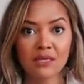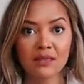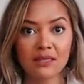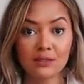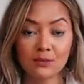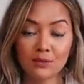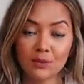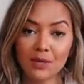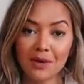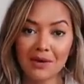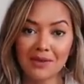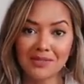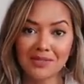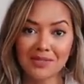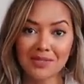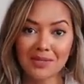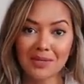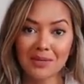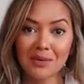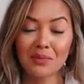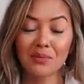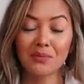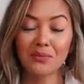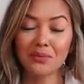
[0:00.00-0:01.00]
This would also
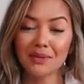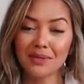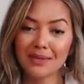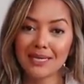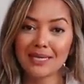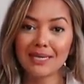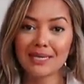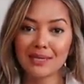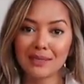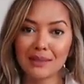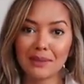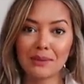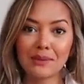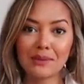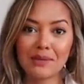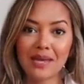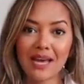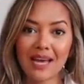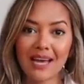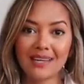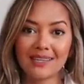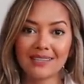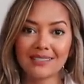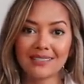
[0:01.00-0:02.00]
look really
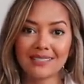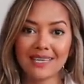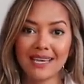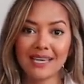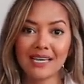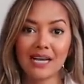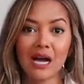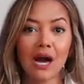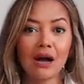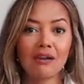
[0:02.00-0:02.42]
cute as a